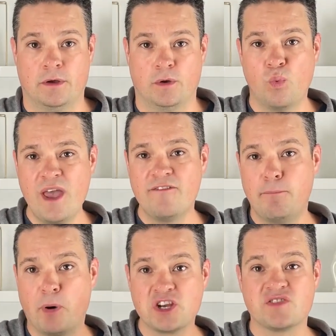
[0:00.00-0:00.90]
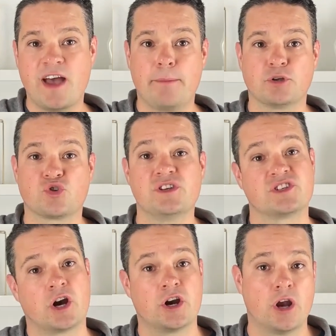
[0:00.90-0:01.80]
Now, we have a bunch of apple trees in
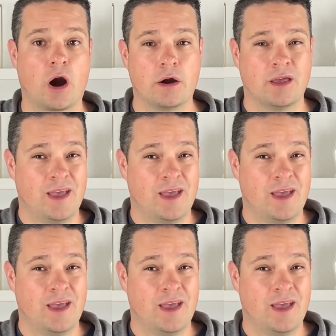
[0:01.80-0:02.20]
our yard,